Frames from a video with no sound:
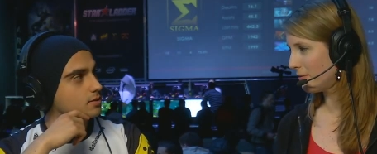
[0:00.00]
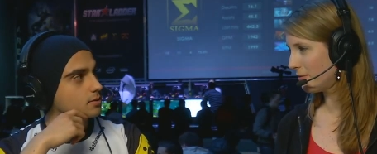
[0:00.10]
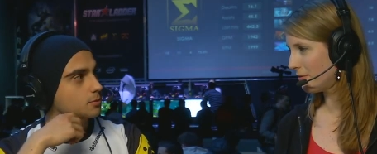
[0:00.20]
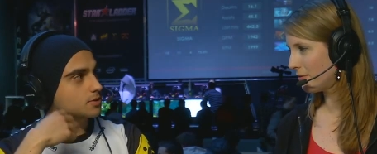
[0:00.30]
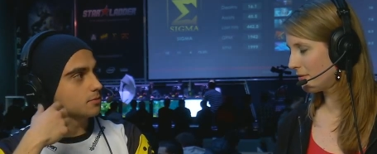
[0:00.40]

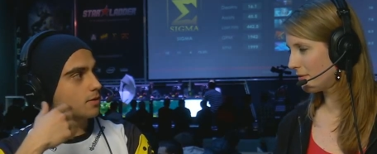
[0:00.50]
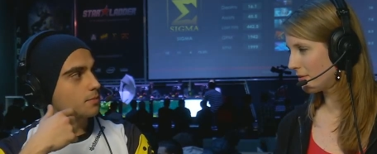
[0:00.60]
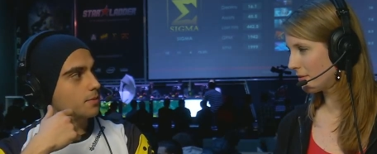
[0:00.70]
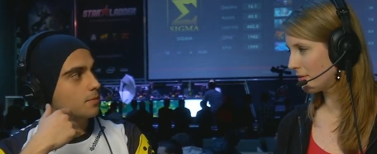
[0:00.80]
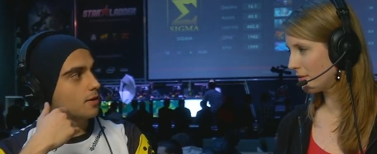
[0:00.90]
Speaker 1: was very
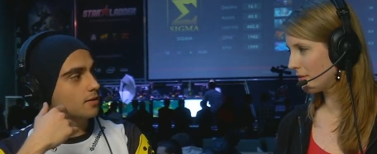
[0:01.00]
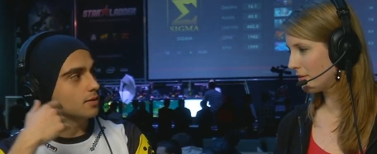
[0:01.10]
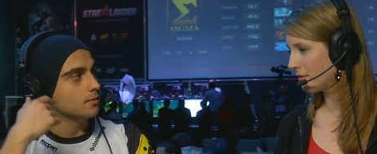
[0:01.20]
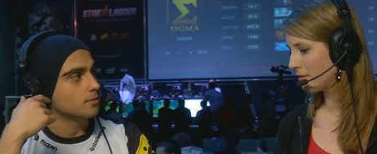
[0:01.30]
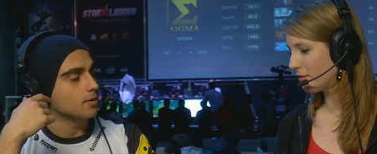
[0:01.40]
prepared
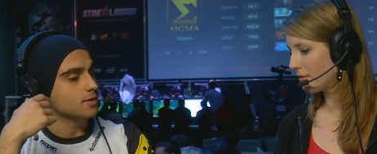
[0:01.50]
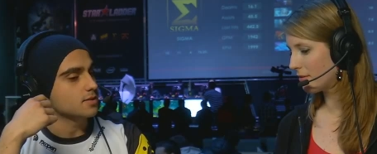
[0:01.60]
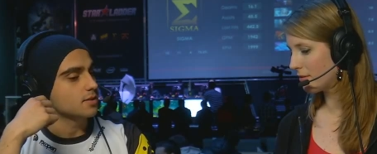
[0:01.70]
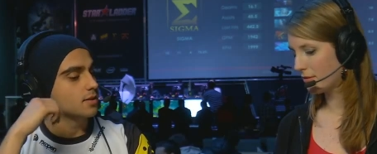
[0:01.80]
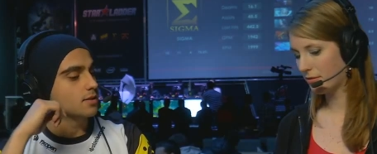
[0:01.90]
for us
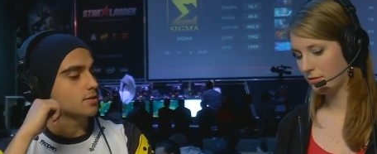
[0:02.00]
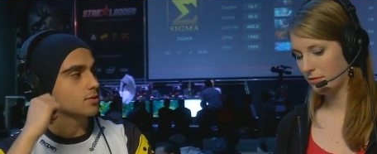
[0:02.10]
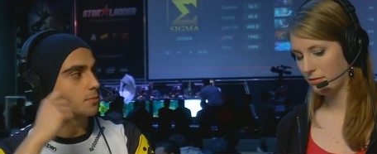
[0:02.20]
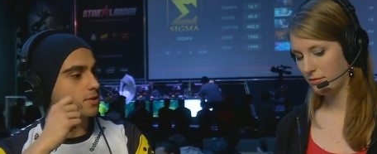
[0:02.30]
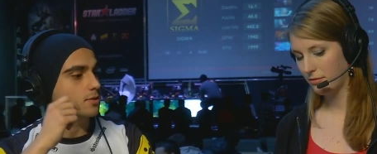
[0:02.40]
and they're a
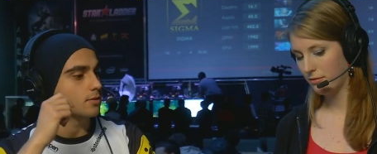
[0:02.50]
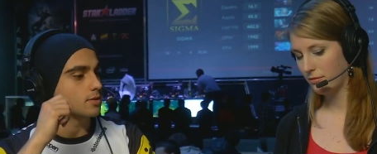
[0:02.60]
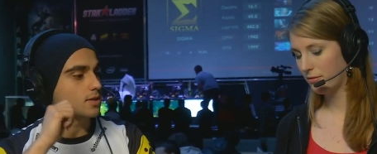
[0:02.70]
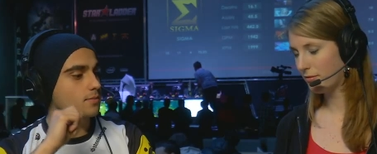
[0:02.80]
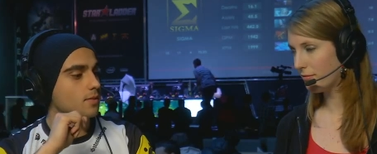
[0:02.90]
super strong
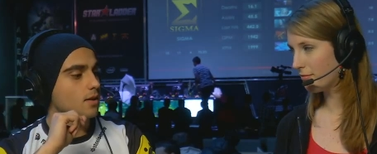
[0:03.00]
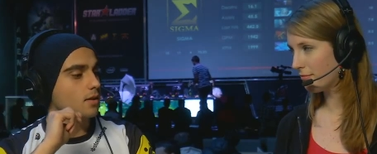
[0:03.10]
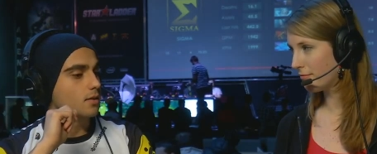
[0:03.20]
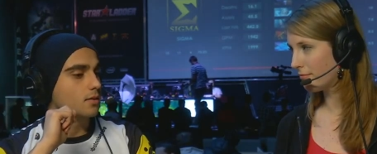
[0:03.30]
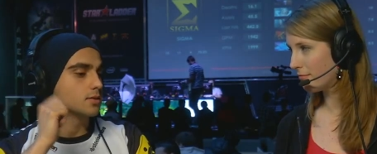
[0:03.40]
team.
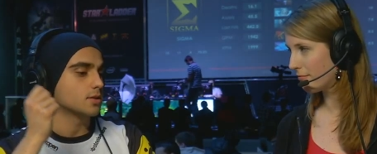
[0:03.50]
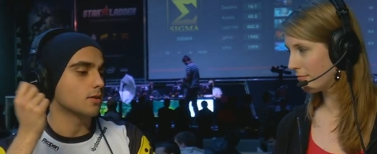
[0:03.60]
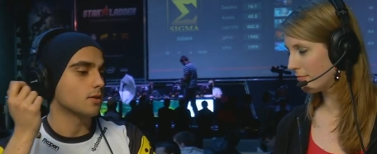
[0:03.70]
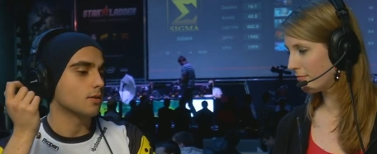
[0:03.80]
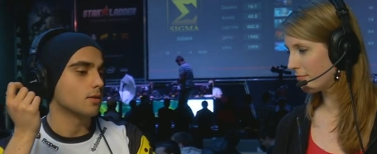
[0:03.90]

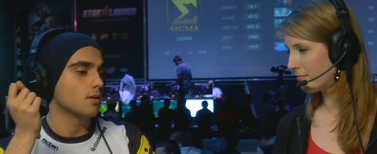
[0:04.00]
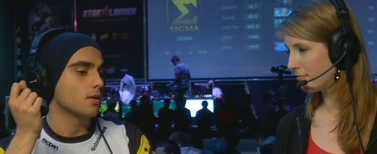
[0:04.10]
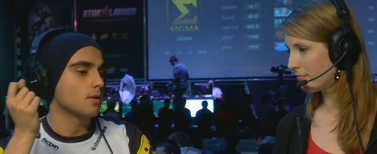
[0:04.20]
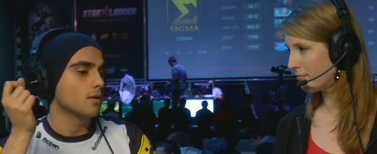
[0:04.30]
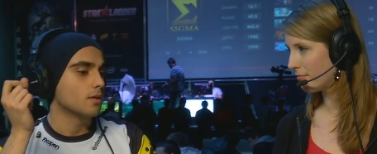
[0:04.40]
So
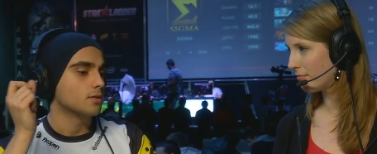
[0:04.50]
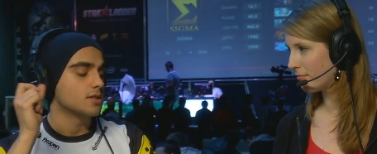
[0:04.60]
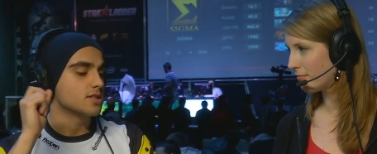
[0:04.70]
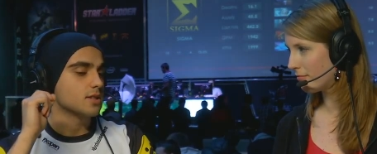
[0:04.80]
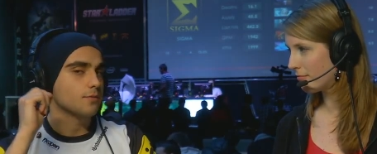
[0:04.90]

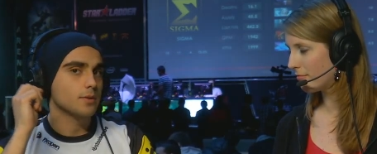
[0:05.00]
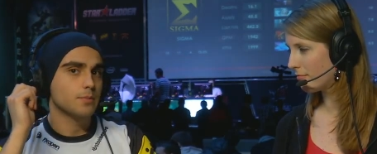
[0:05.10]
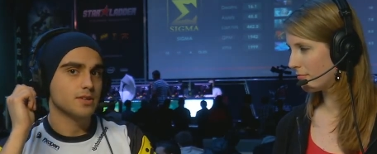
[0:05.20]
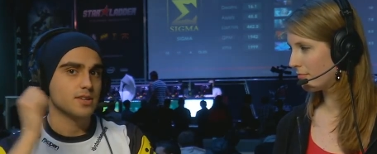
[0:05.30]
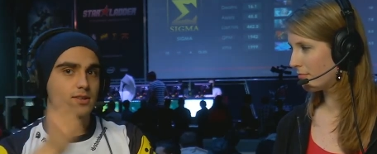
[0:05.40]
there's nothing
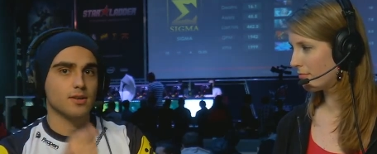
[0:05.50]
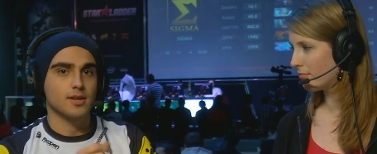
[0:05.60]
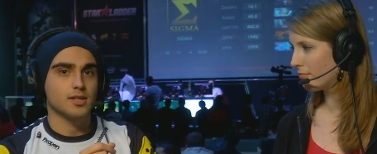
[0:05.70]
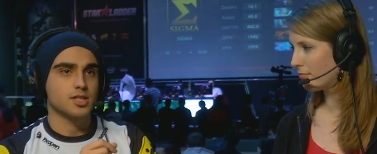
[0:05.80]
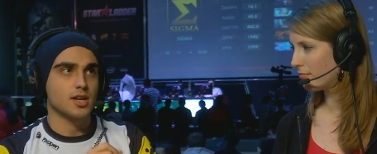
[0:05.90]
particular
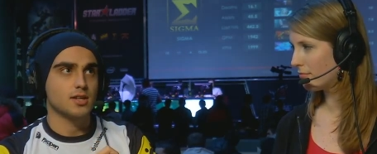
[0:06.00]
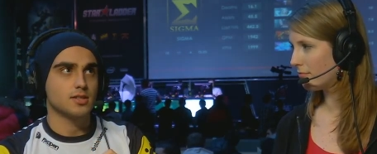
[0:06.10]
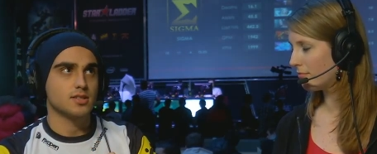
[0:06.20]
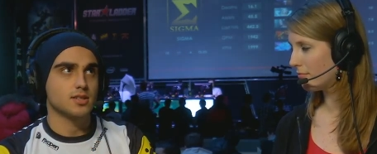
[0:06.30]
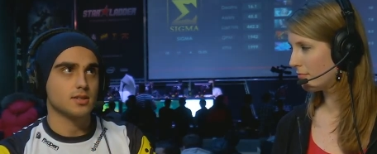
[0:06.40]
that
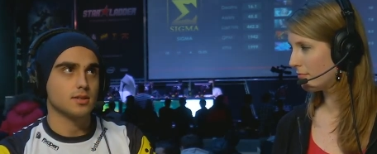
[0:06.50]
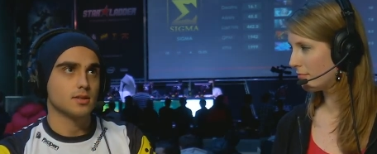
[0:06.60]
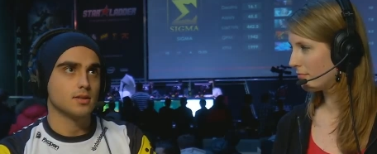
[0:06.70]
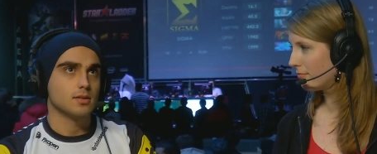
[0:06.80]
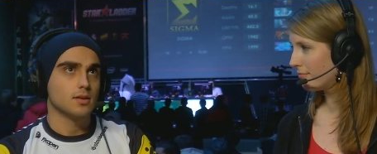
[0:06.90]
changed.
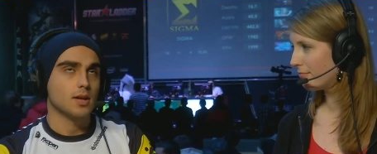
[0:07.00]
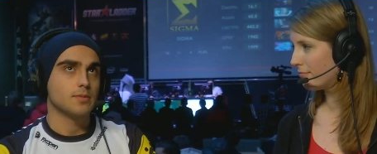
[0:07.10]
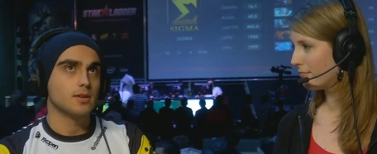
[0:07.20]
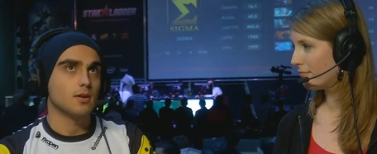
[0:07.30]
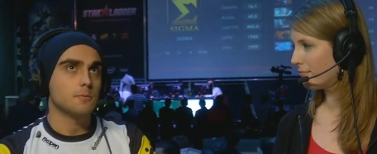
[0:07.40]
I
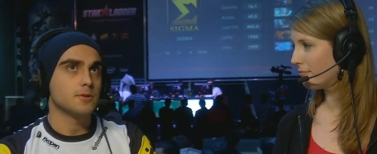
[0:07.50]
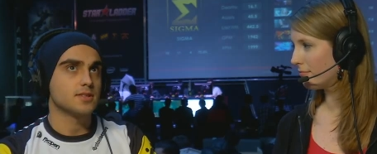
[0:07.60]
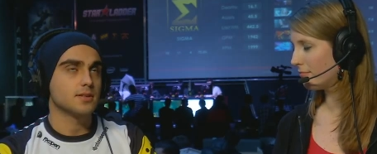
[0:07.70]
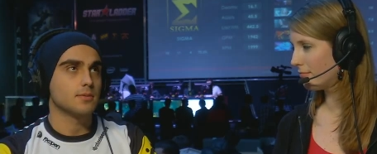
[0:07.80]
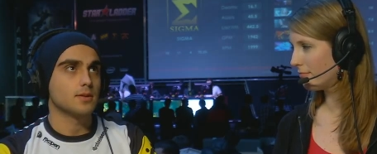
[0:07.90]
mean,
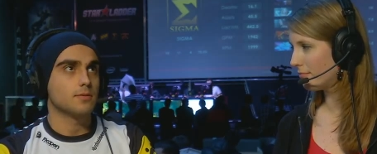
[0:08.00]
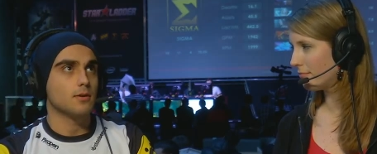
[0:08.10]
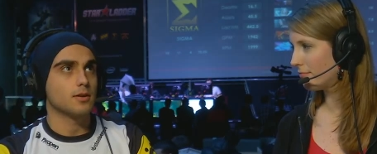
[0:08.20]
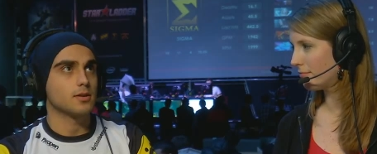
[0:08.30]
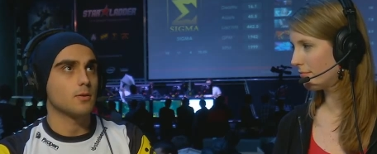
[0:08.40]
obviously we
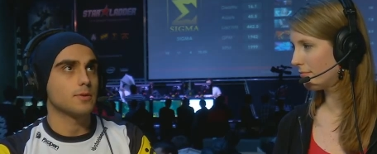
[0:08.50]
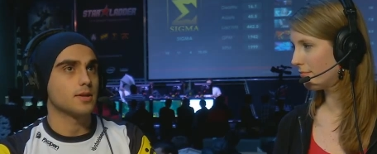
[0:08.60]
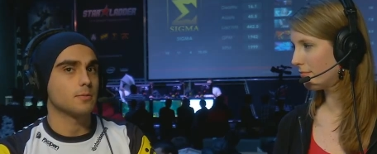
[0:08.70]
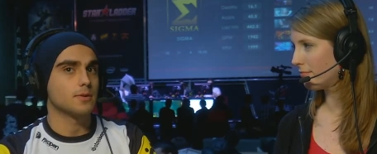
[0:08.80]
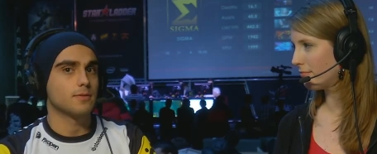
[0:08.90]
thought how we
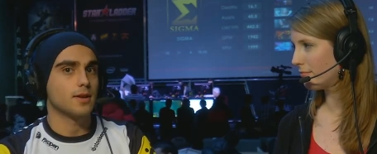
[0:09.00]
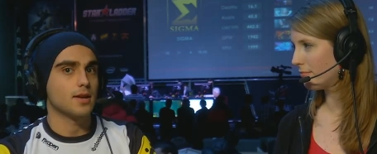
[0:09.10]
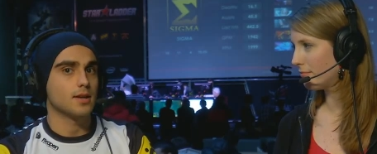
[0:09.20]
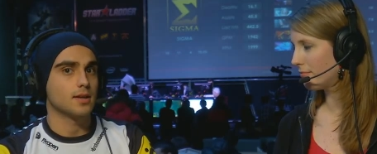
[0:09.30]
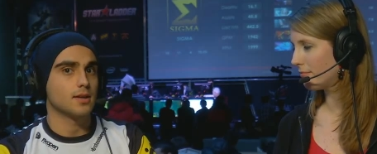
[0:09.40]
can win Fnatic,